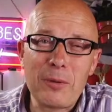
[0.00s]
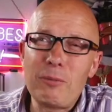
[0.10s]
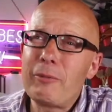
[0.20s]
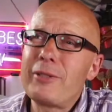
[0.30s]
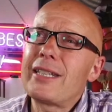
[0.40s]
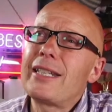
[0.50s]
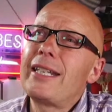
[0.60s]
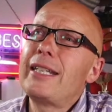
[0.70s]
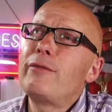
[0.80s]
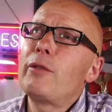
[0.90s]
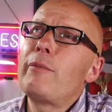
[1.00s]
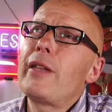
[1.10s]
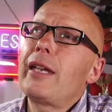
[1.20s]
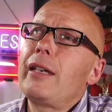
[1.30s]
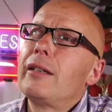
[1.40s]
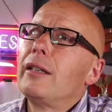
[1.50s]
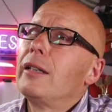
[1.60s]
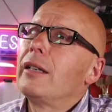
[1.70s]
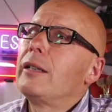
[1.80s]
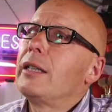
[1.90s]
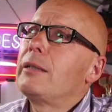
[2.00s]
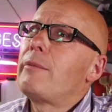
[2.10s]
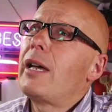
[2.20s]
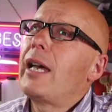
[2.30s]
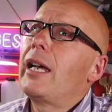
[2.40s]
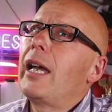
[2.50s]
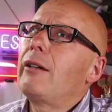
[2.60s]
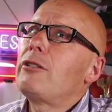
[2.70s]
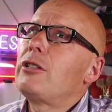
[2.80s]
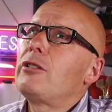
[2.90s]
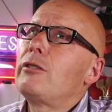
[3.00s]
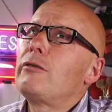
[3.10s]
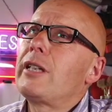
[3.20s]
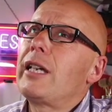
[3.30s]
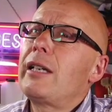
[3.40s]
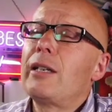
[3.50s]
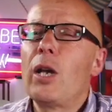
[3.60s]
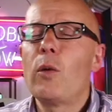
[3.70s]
What was it? Leave them there. How do you do there?